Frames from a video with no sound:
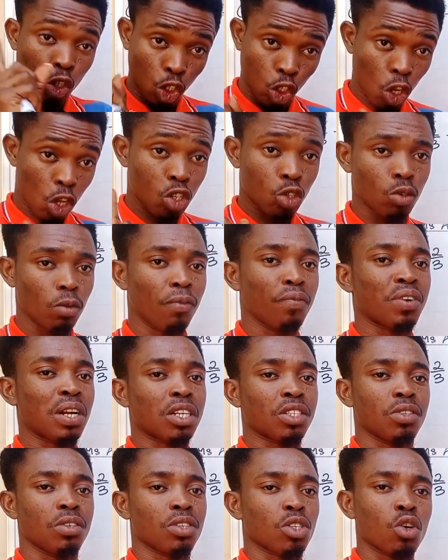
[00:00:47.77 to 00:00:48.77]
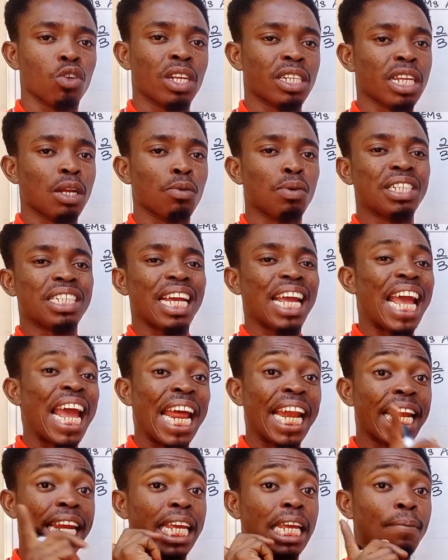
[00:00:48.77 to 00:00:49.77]
Just two fractions connected with
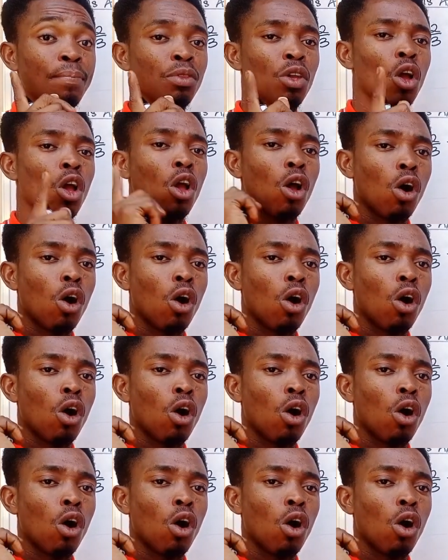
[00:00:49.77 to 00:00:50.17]
any